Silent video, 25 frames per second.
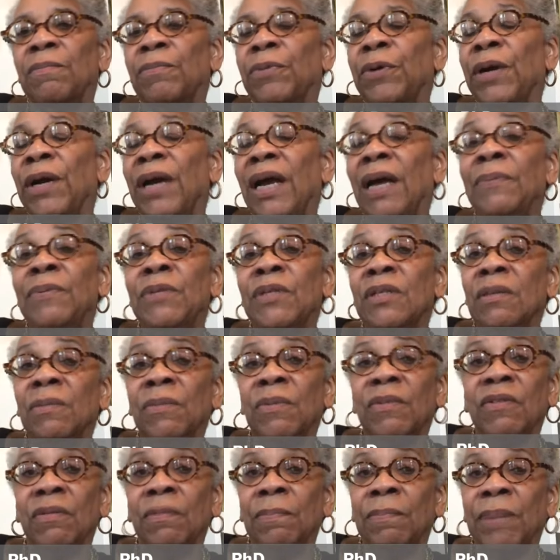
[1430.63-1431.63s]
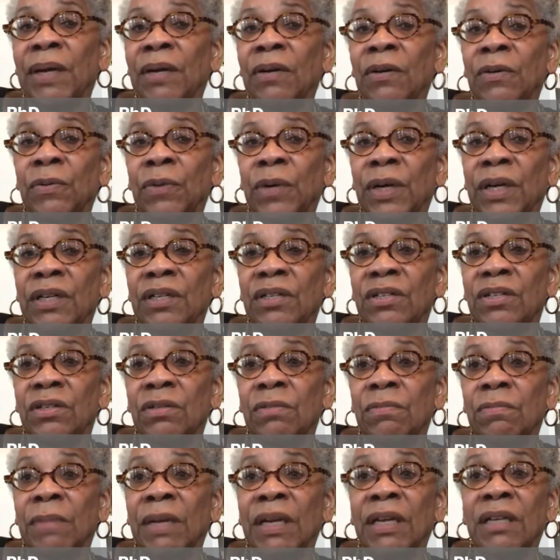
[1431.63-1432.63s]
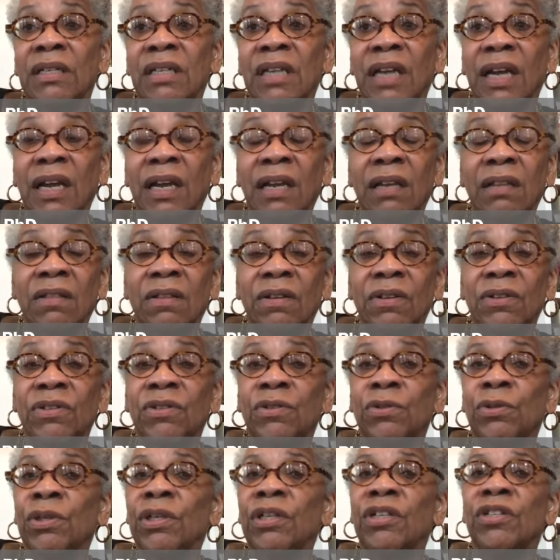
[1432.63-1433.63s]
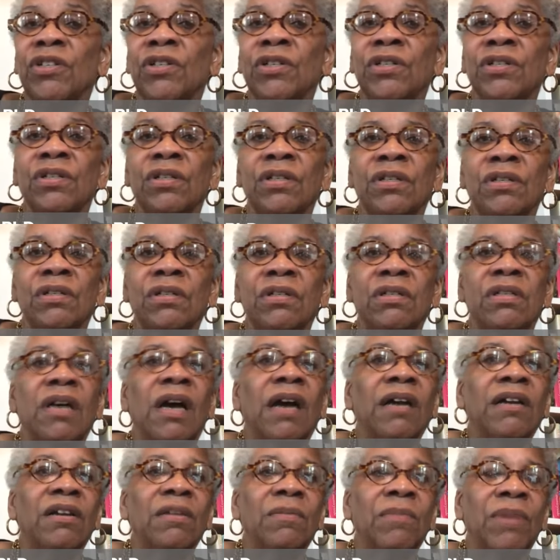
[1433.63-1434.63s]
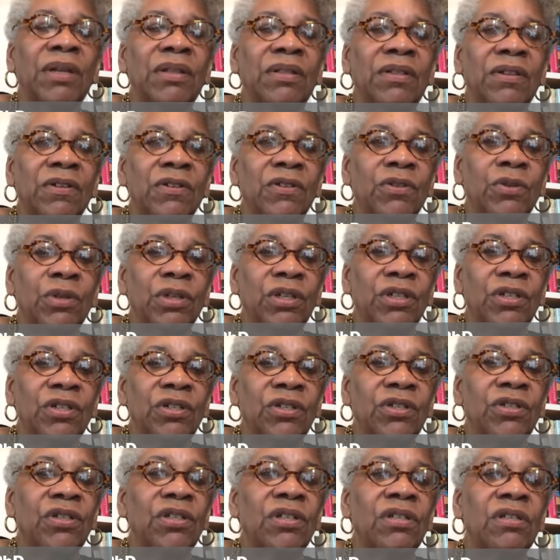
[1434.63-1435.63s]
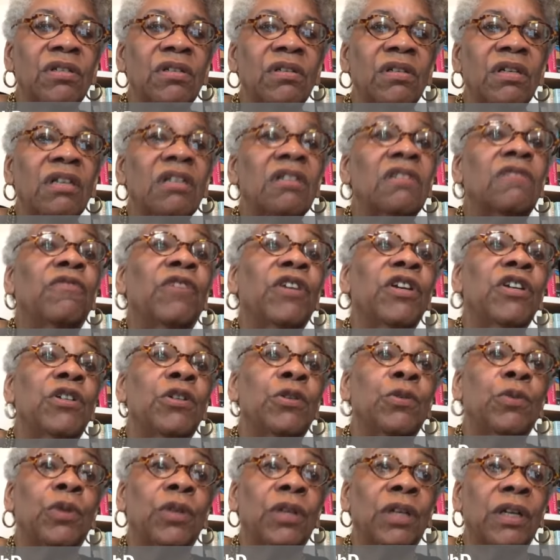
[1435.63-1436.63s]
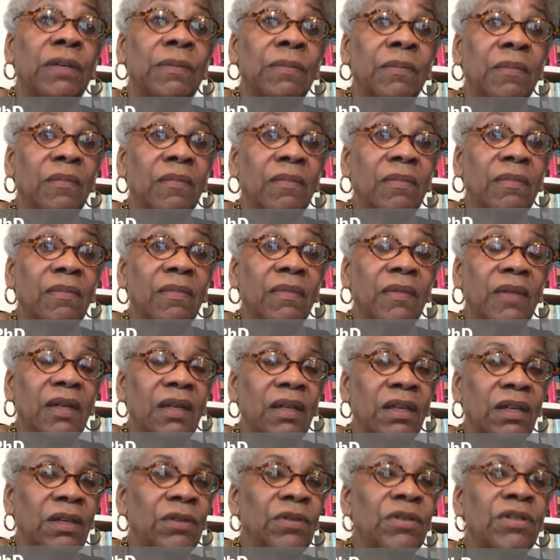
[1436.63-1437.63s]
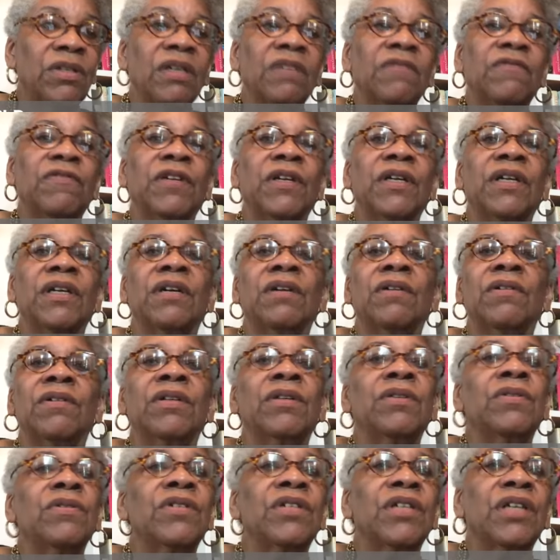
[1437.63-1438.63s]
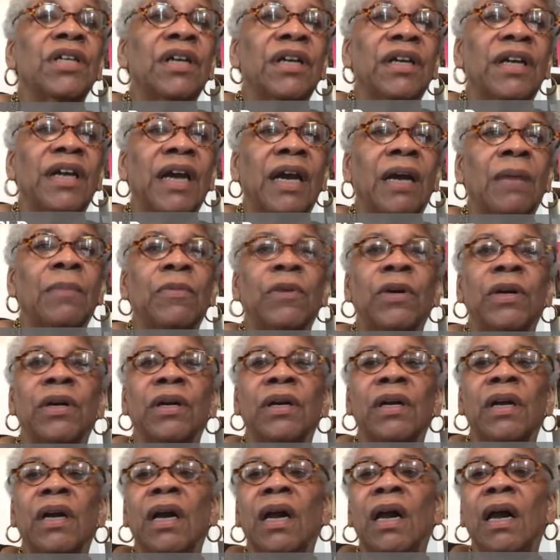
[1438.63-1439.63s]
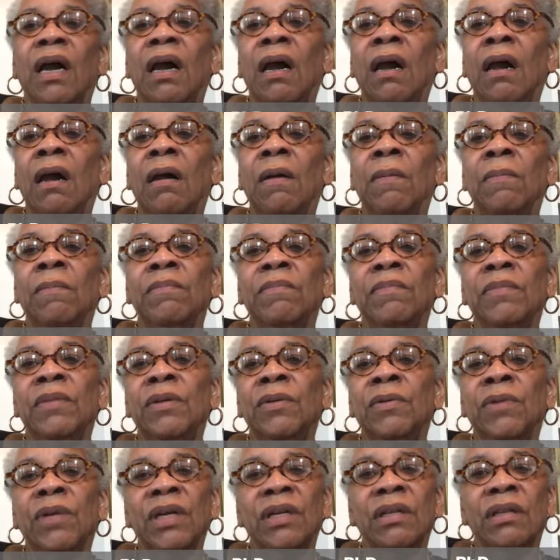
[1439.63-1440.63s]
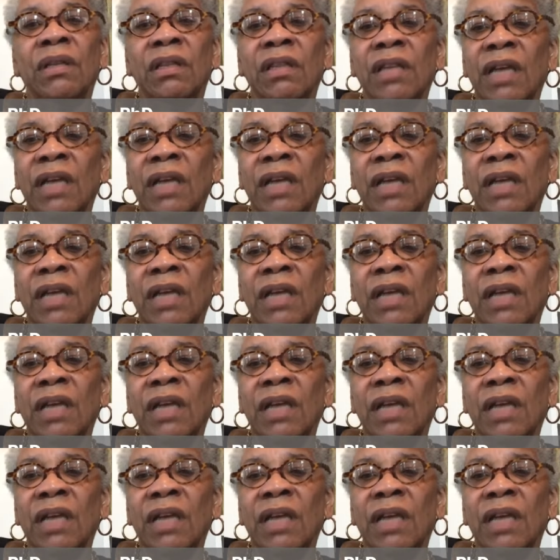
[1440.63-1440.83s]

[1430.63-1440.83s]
perhaps some of the better ways to maintain those traditions and to document those traditions is visually, using video, using a camera. You can